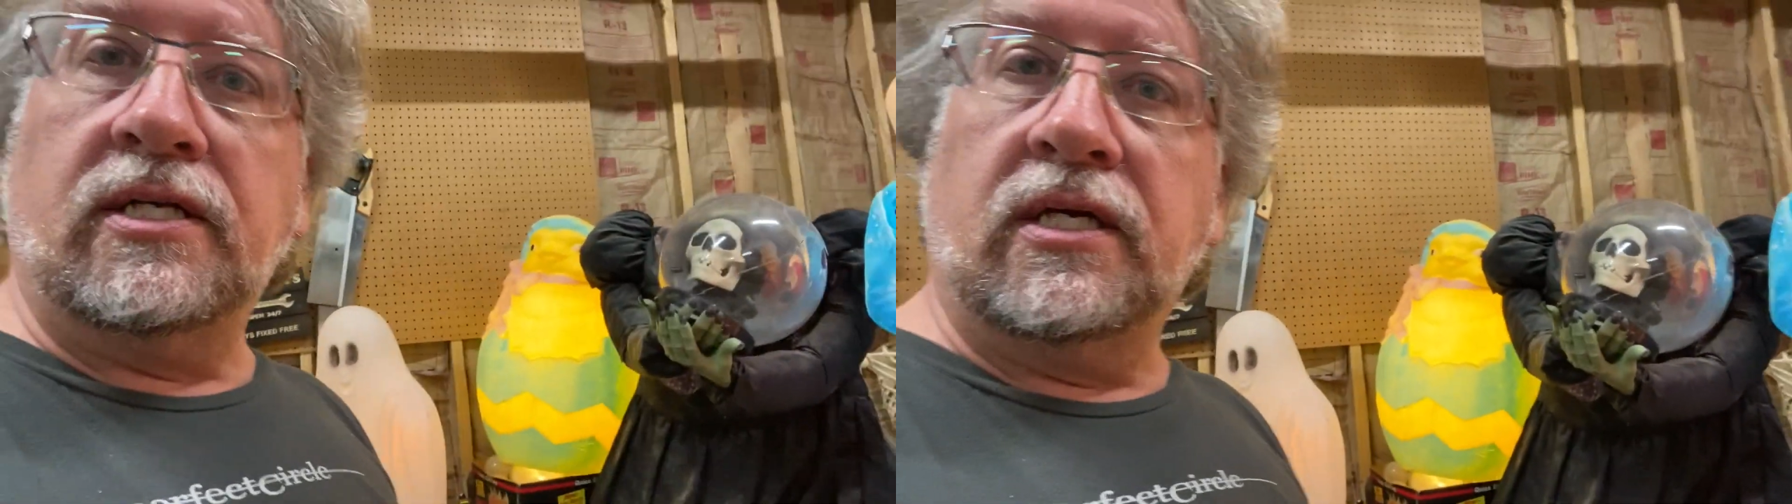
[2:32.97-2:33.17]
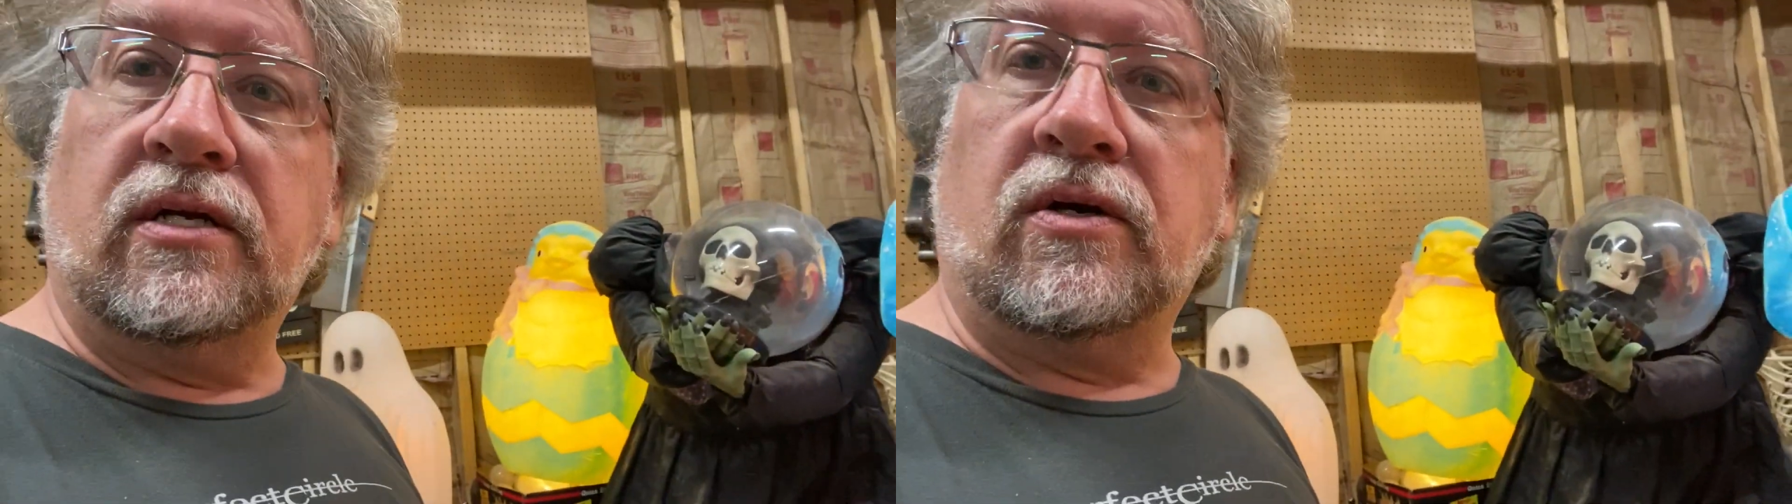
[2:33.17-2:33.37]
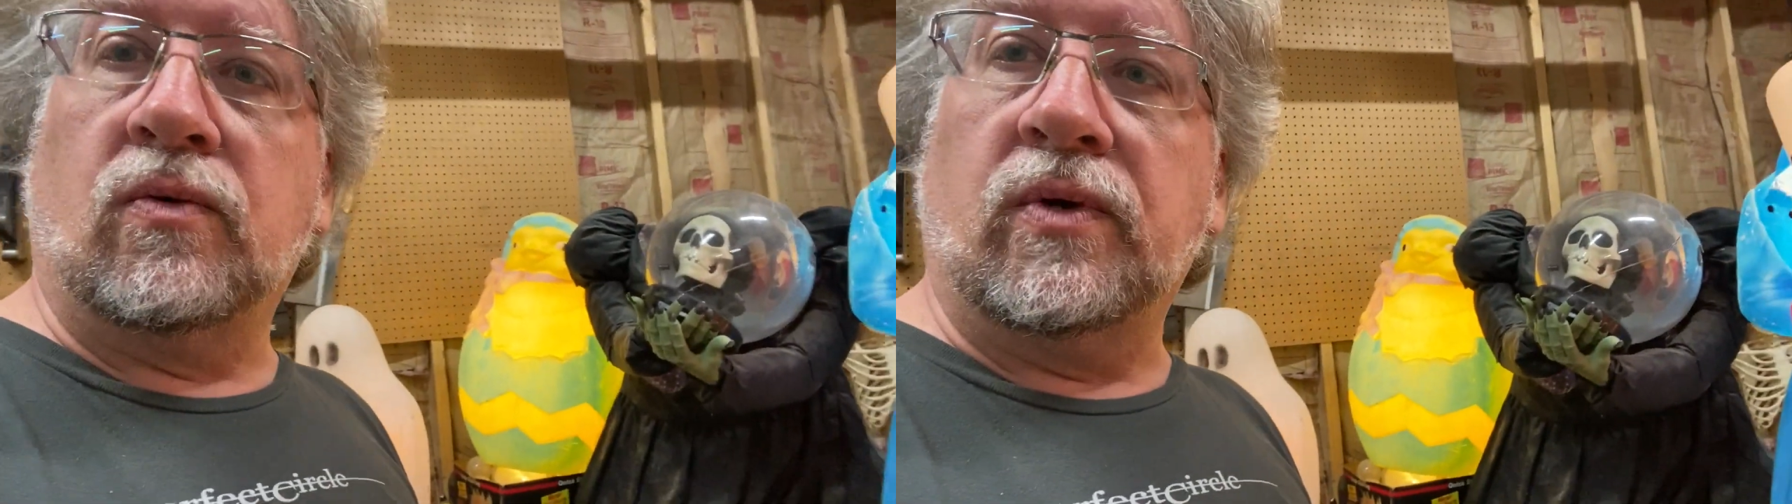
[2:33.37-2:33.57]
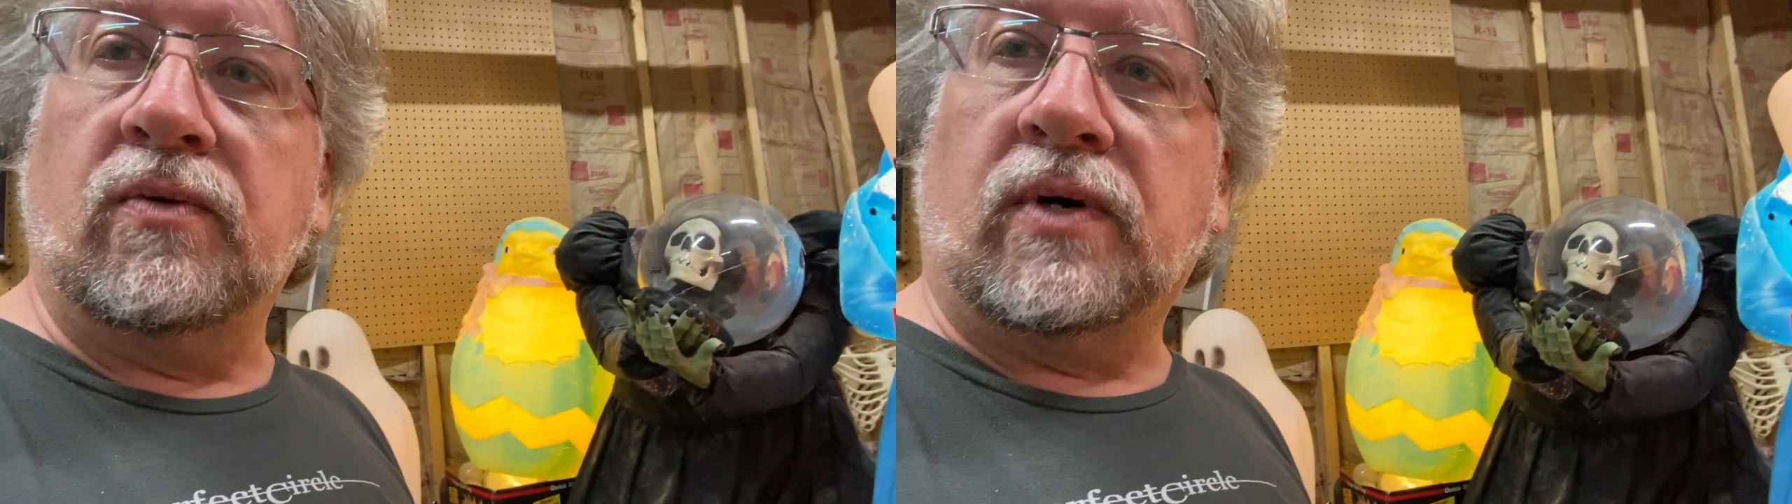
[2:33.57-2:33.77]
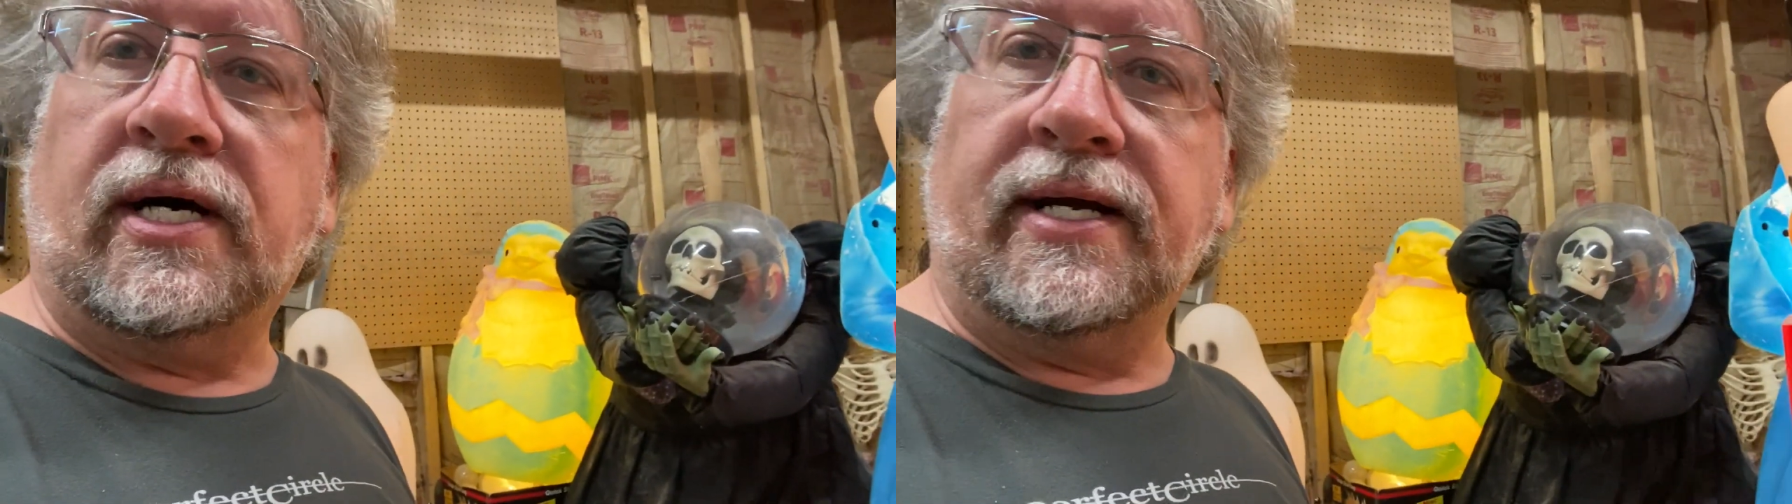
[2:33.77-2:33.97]
to get her
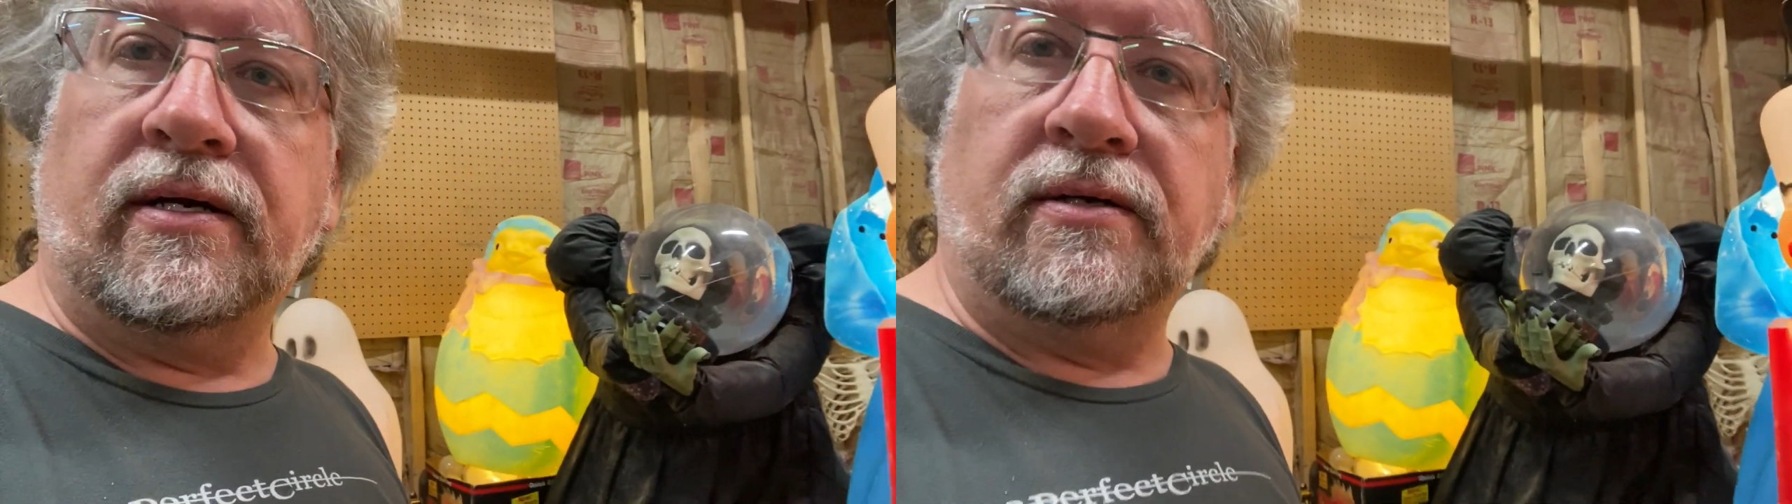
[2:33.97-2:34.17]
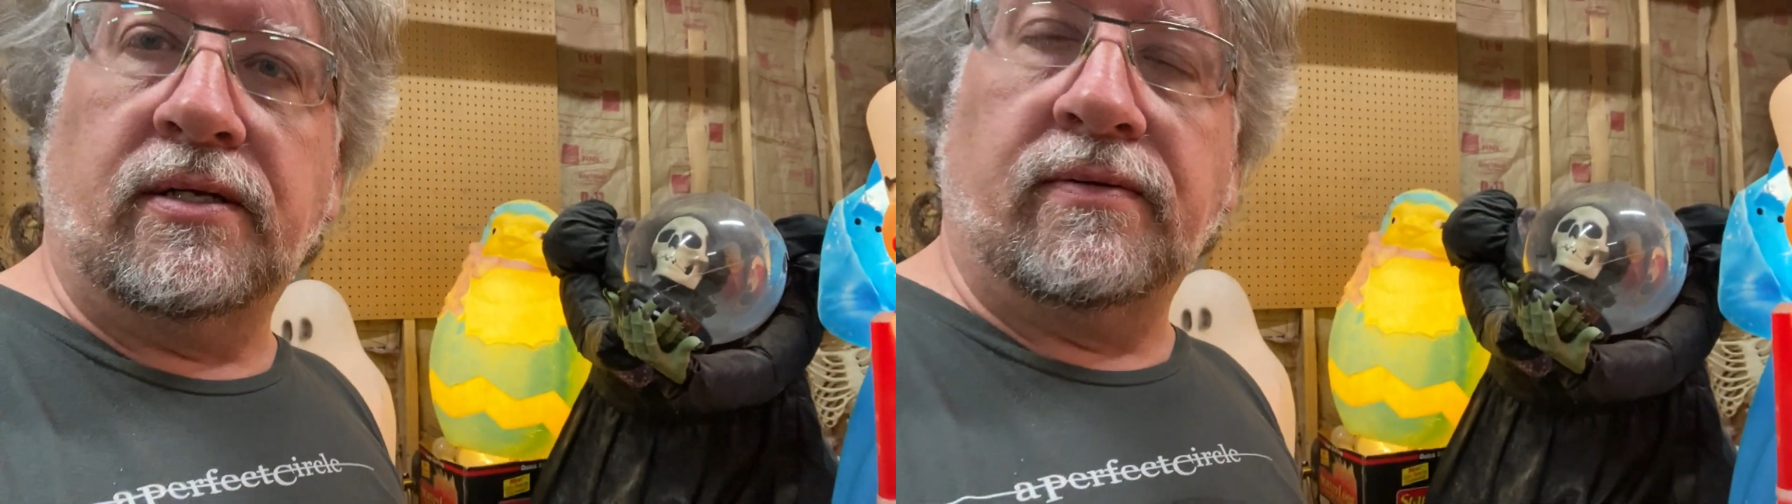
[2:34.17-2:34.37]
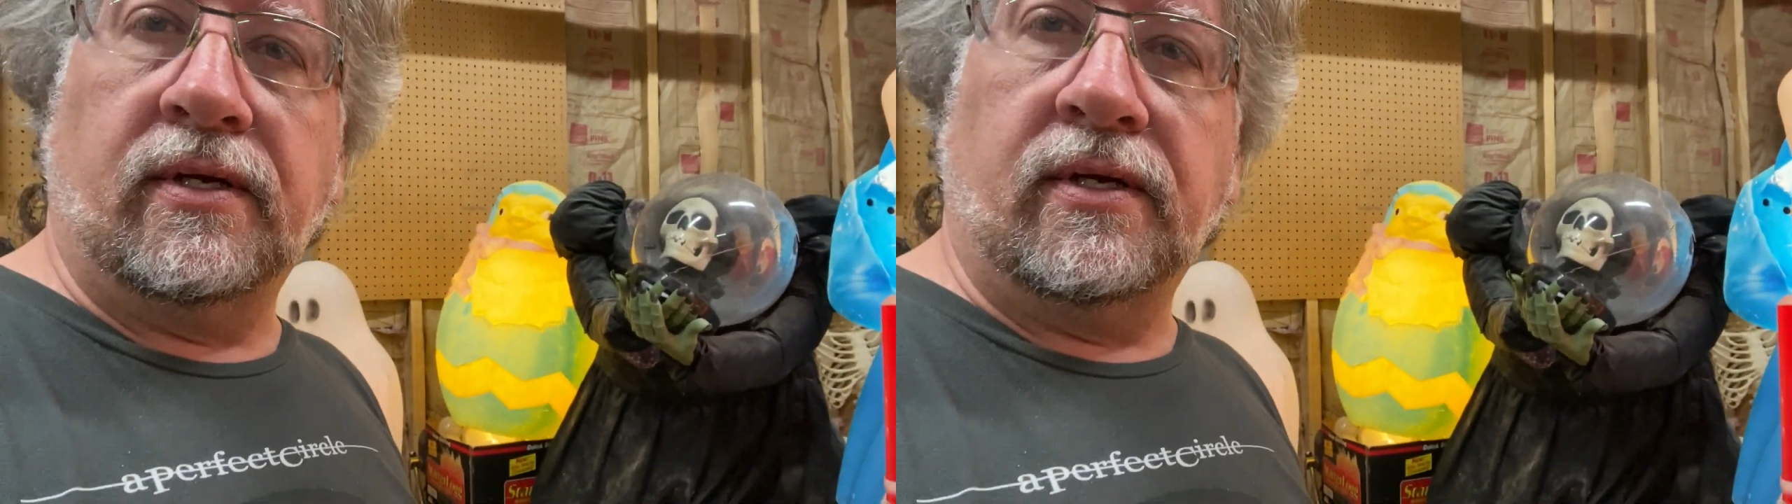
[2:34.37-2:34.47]
rewired and,